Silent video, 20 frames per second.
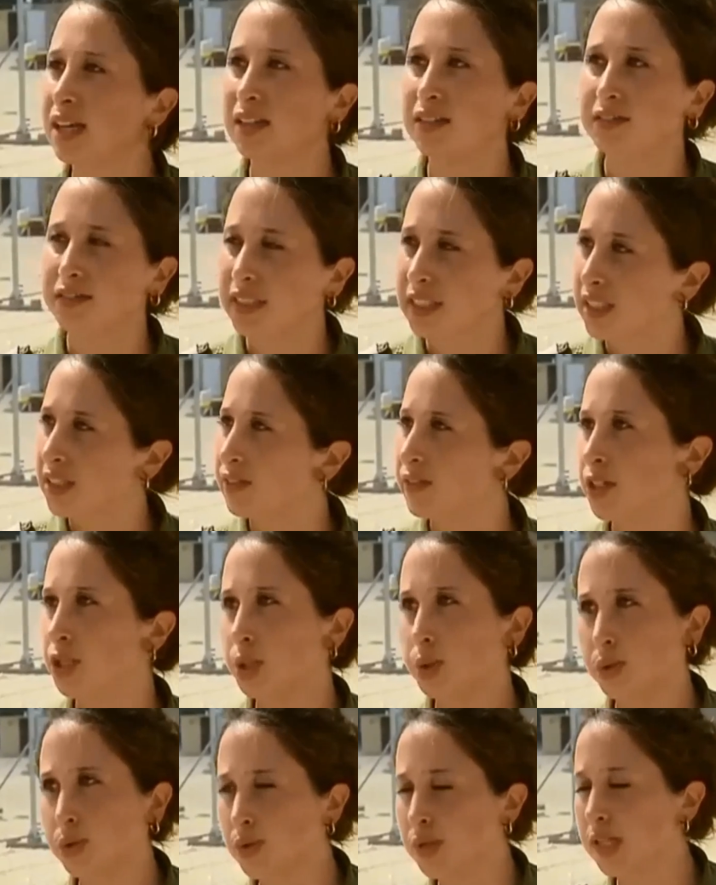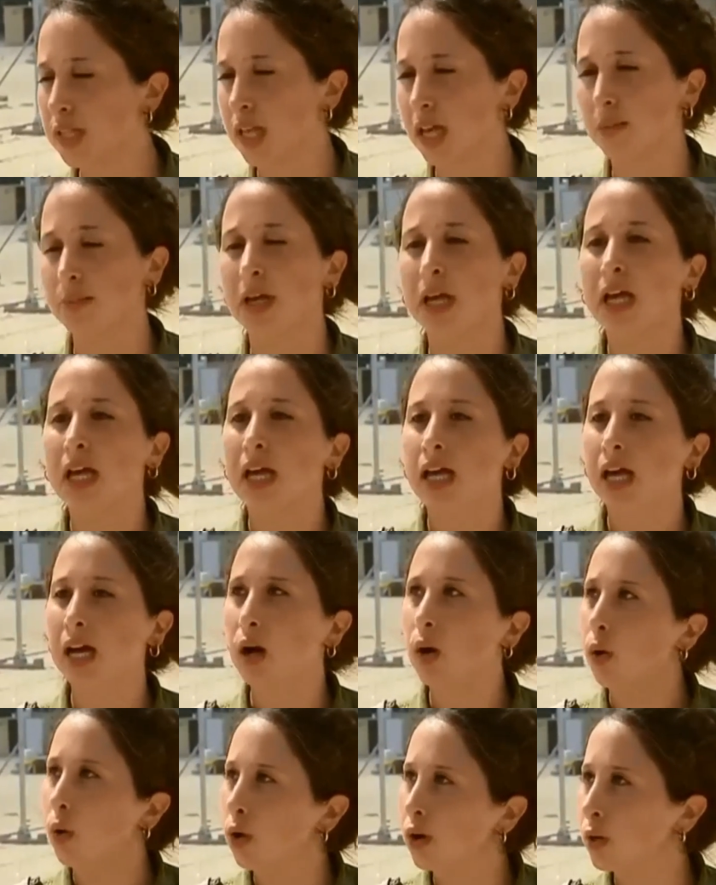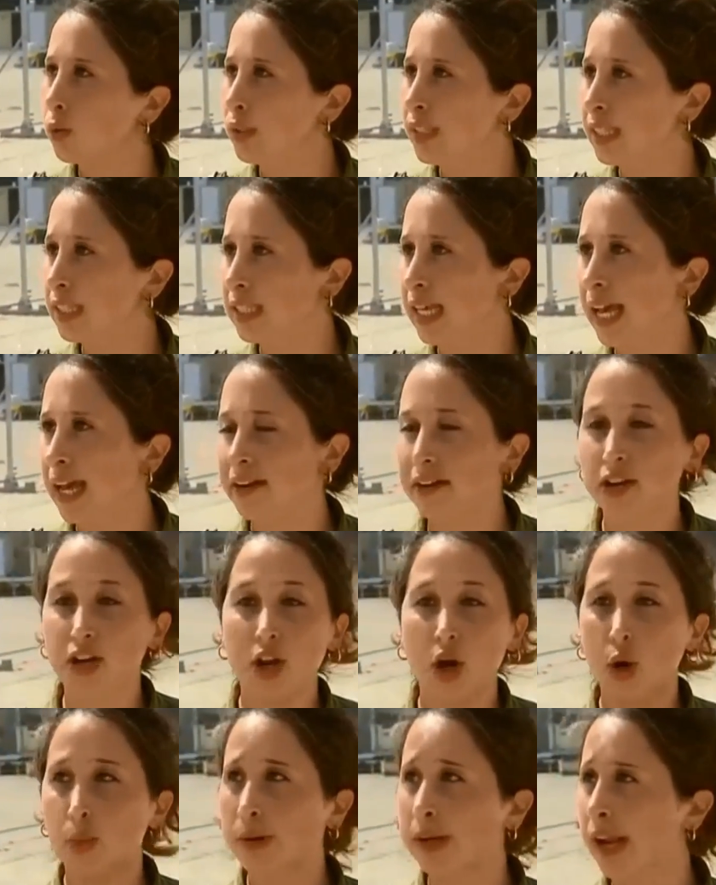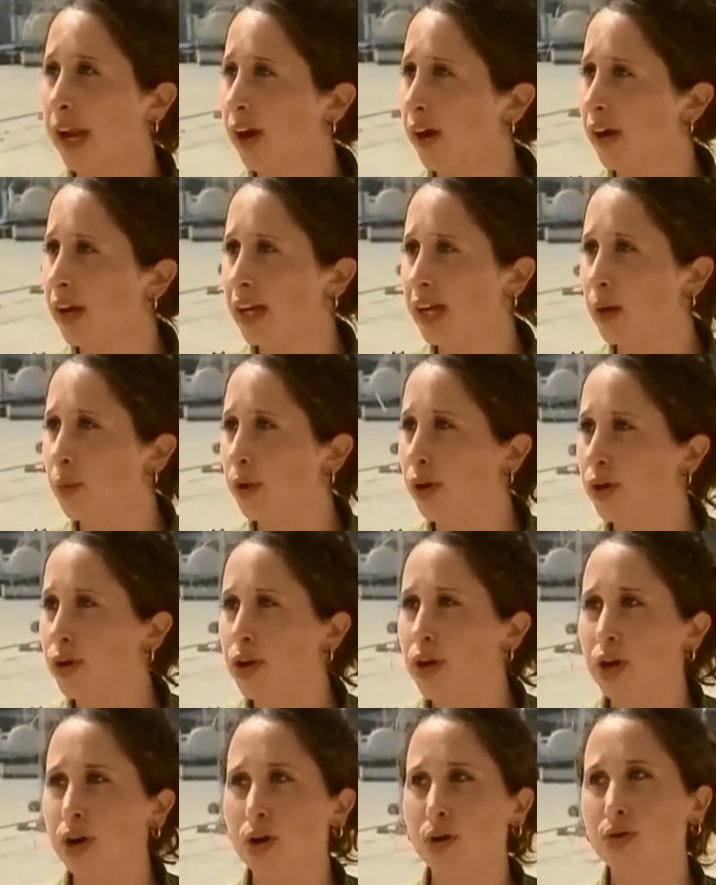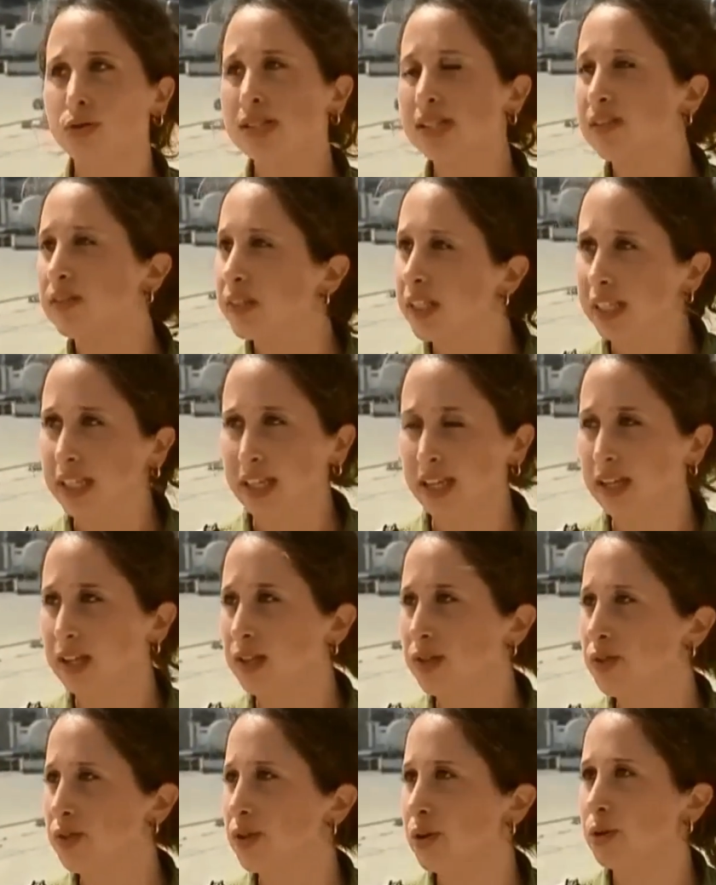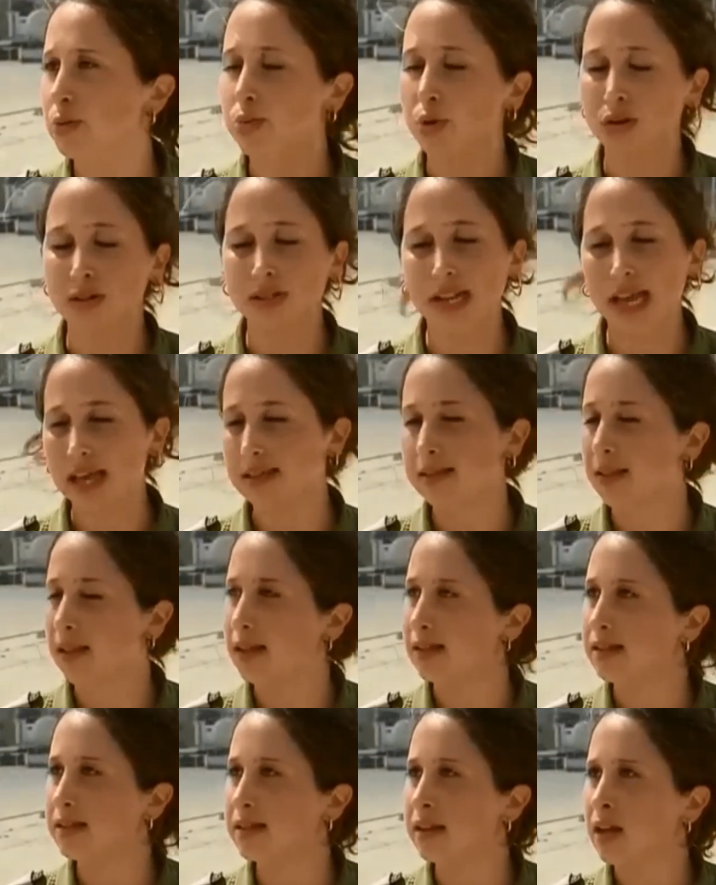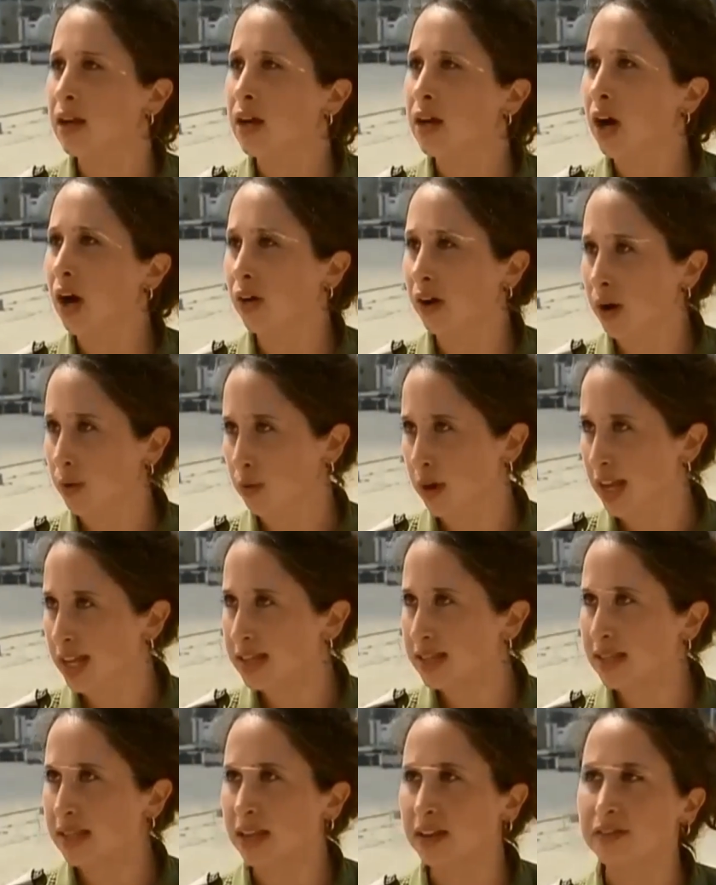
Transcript: in Tel Aviv, in Jerusalem, or will it land in an open area where no civilians or no important assets are at risk.